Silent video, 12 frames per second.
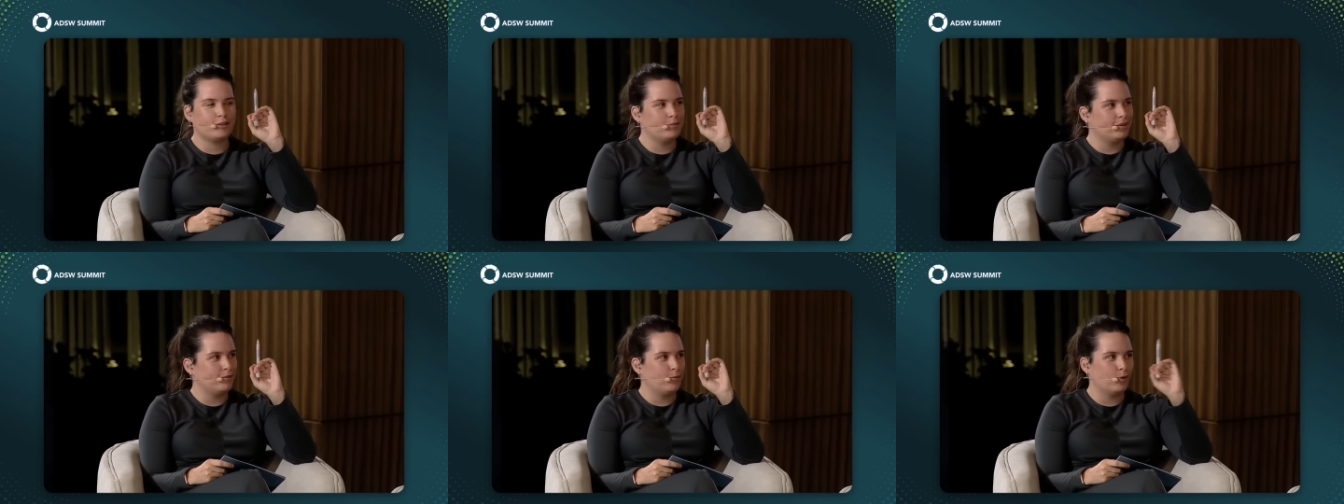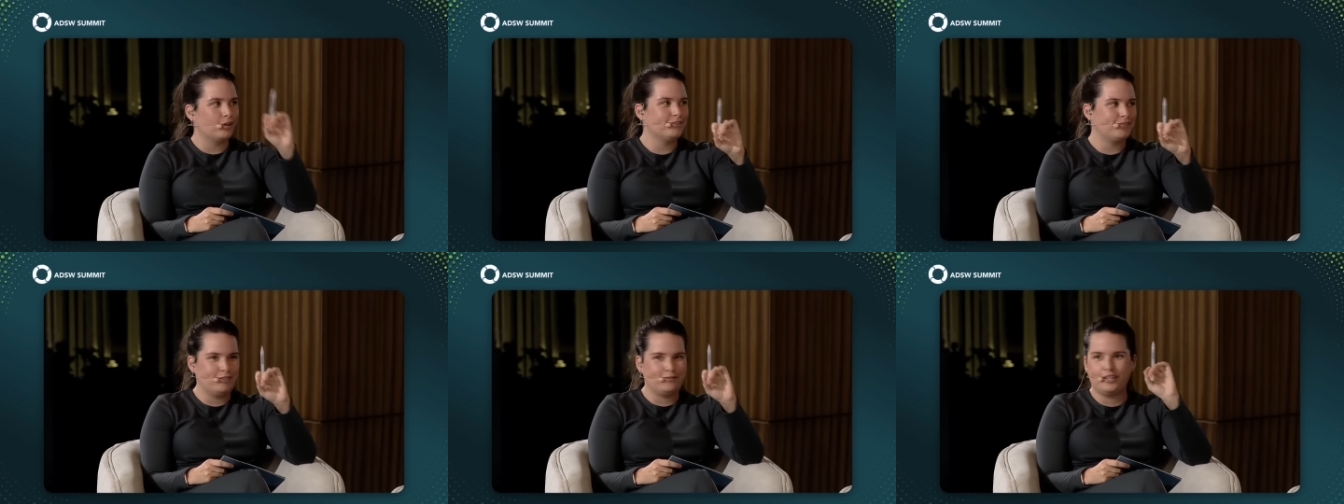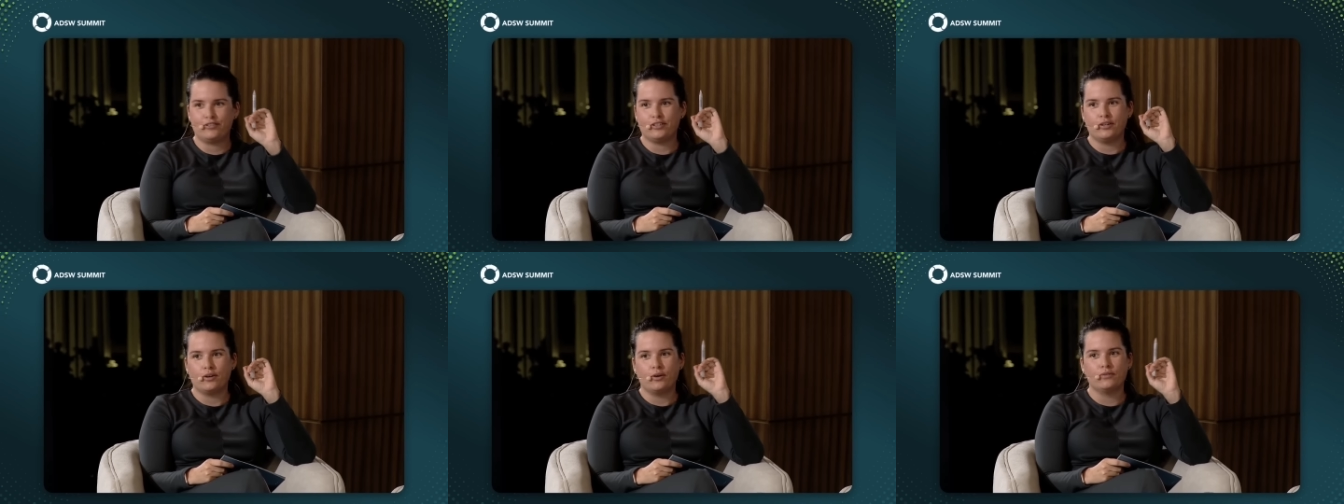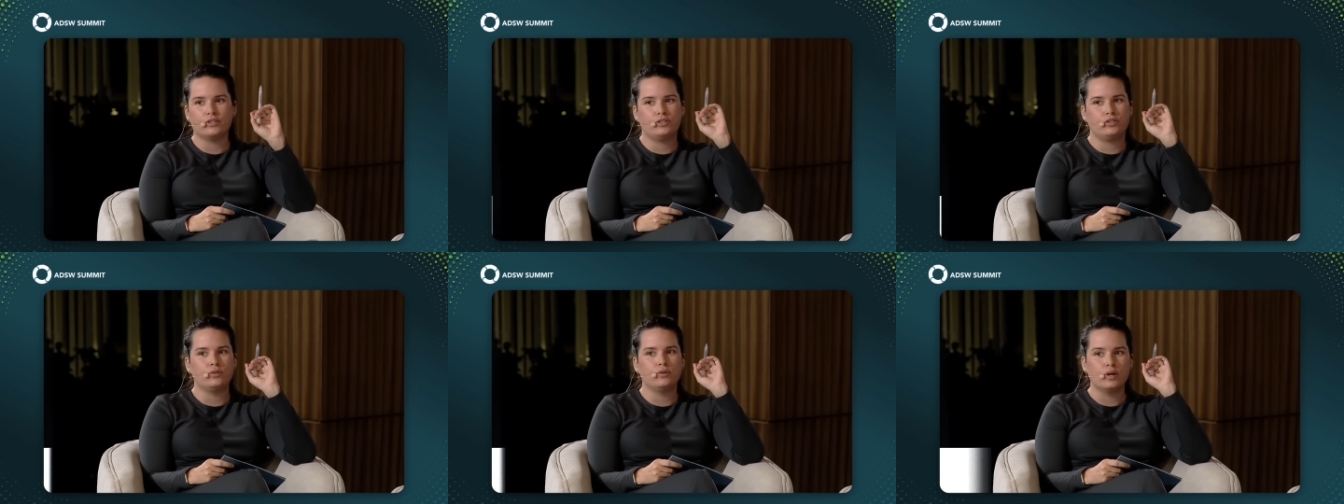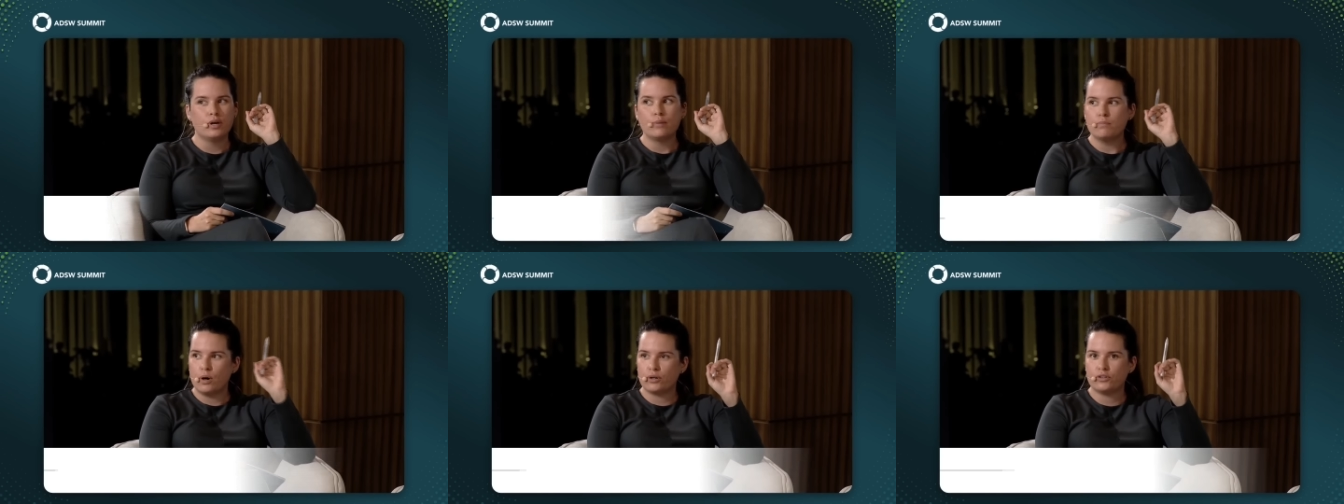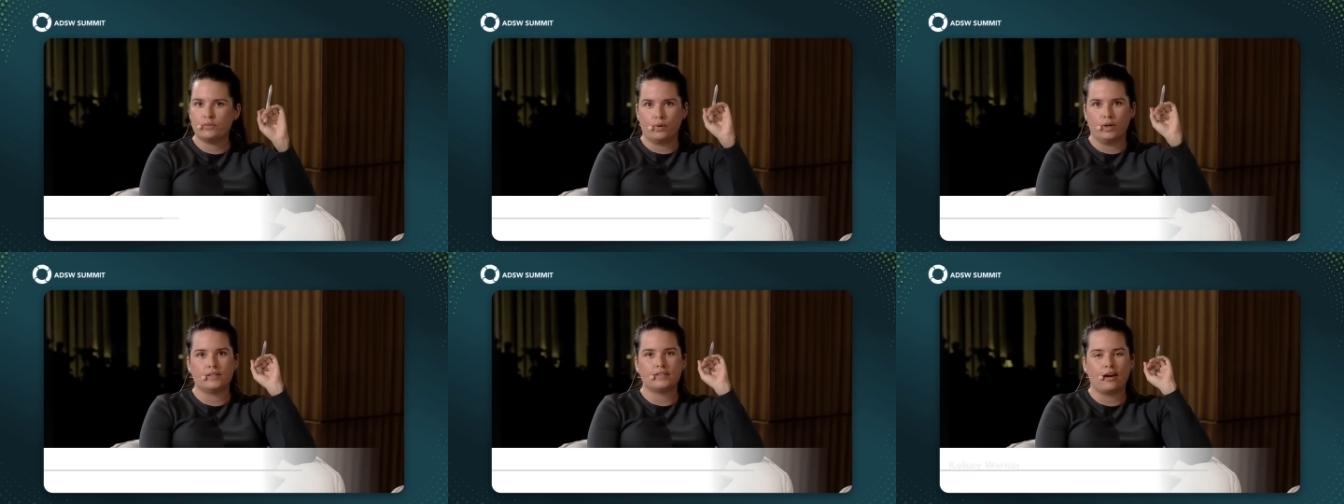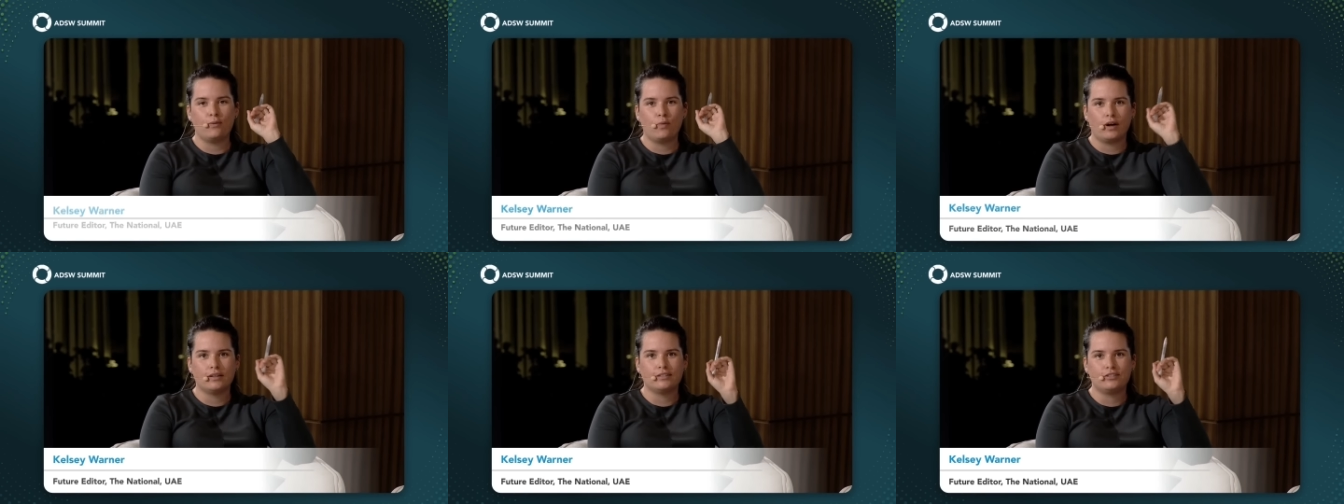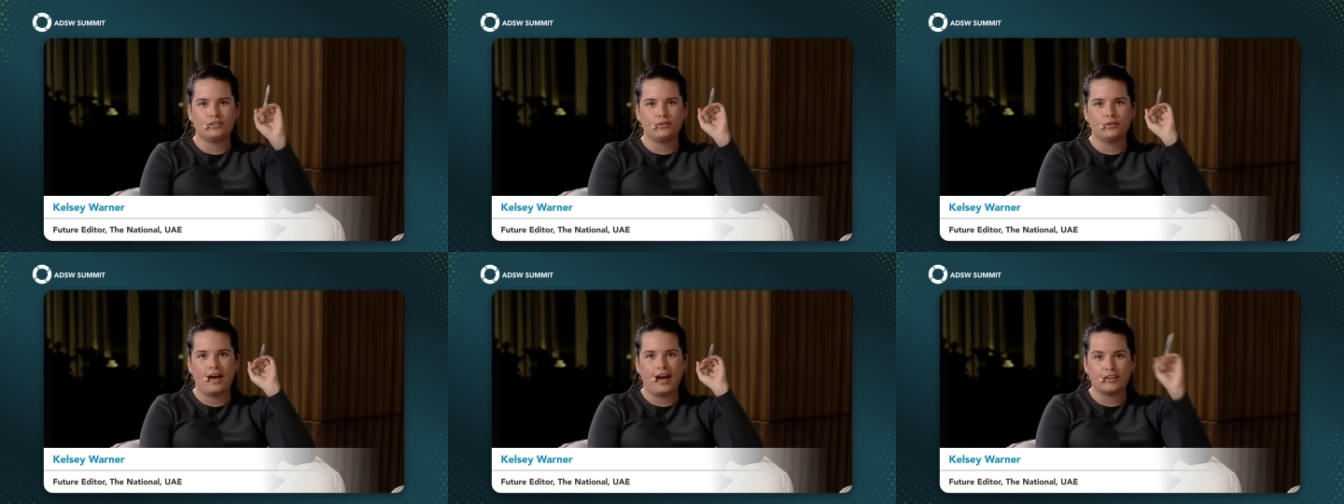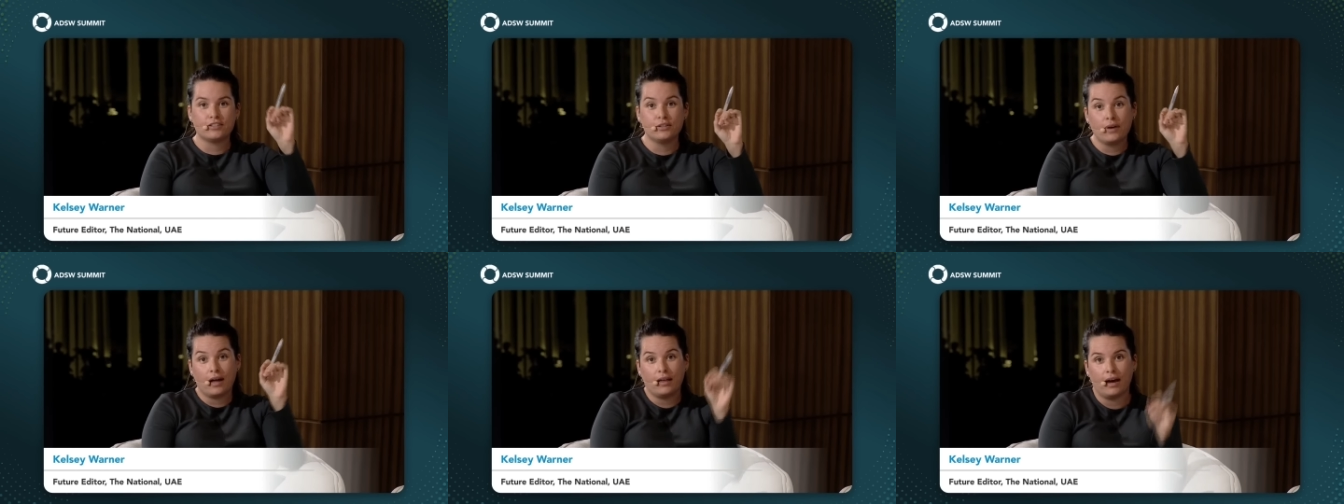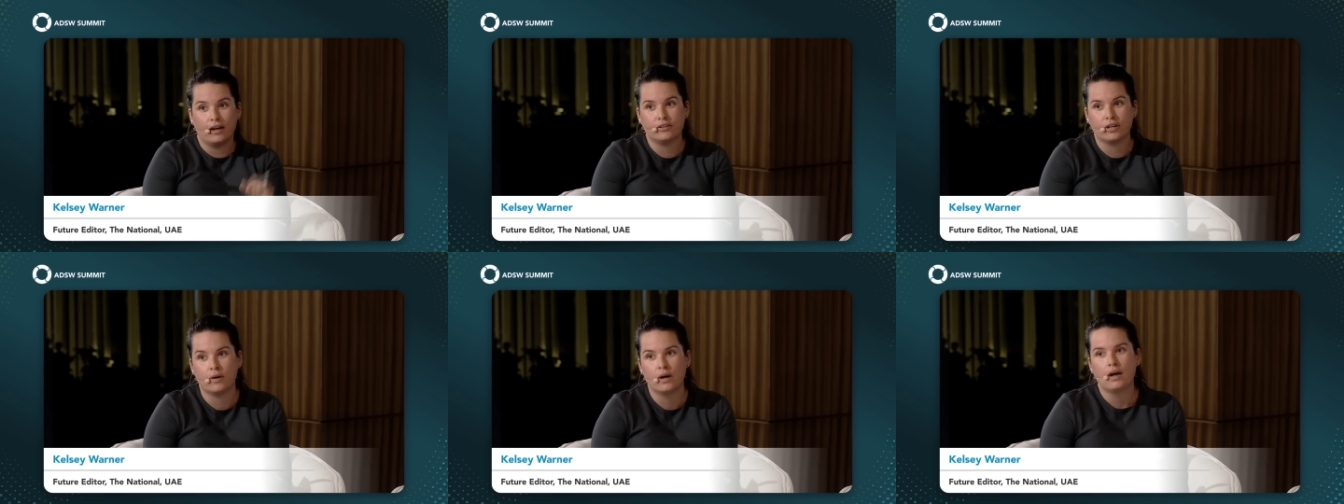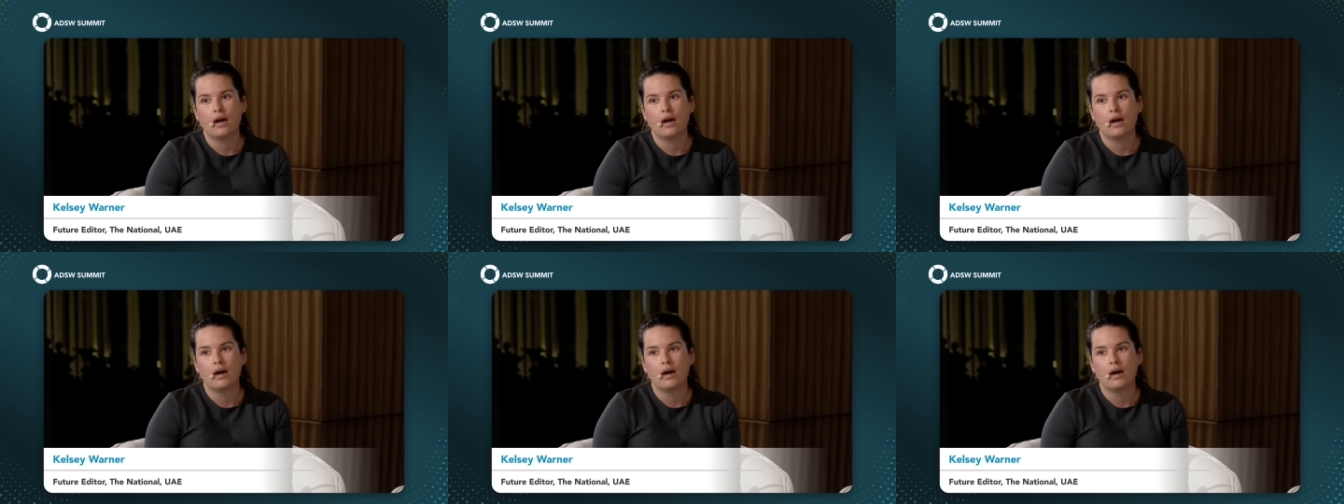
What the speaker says: from the world of aviation over to motorsports, I want to ask you, Alejandro,